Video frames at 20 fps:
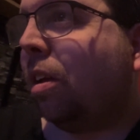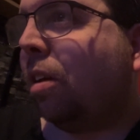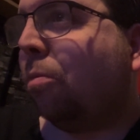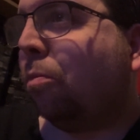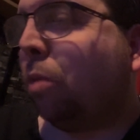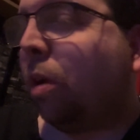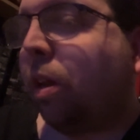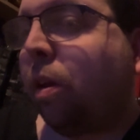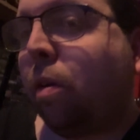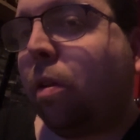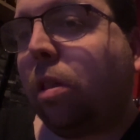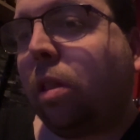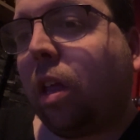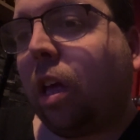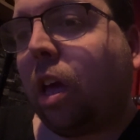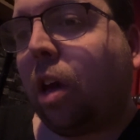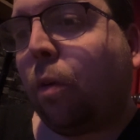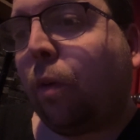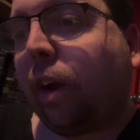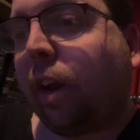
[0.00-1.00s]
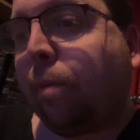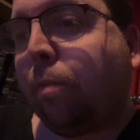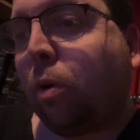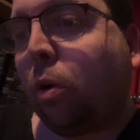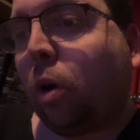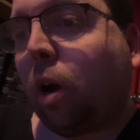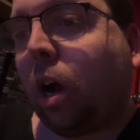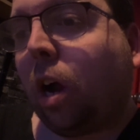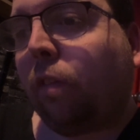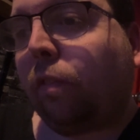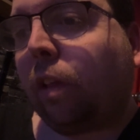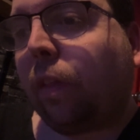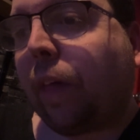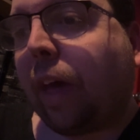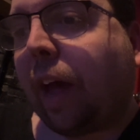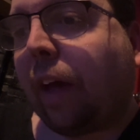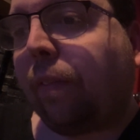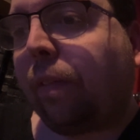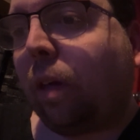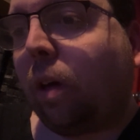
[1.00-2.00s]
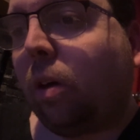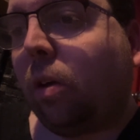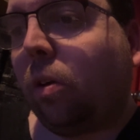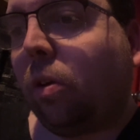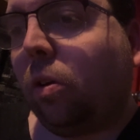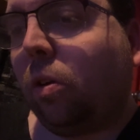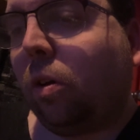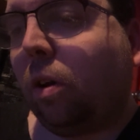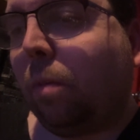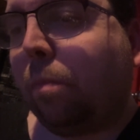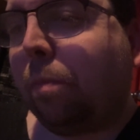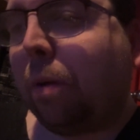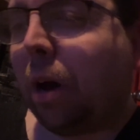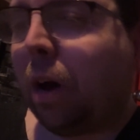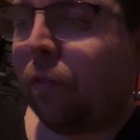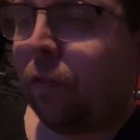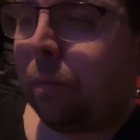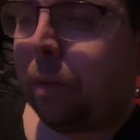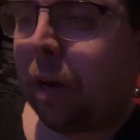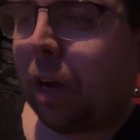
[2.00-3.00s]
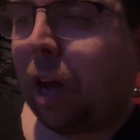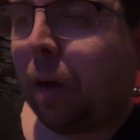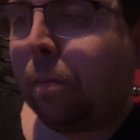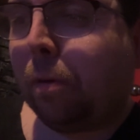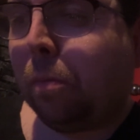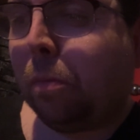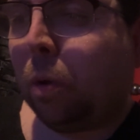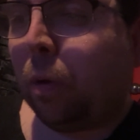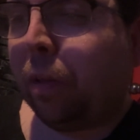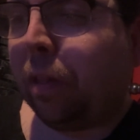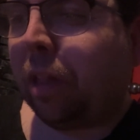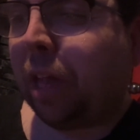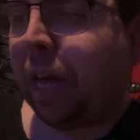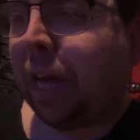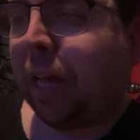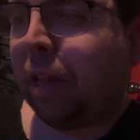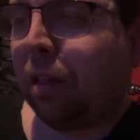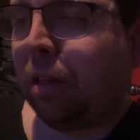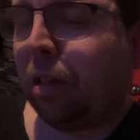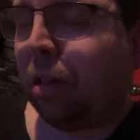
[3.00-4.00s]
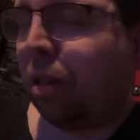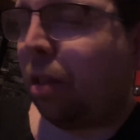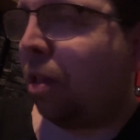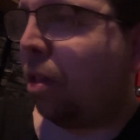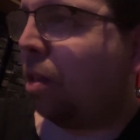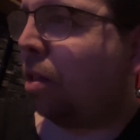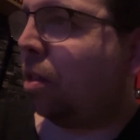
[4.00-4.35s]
We don't see her anymore after that, though, apart from a couple more scenes.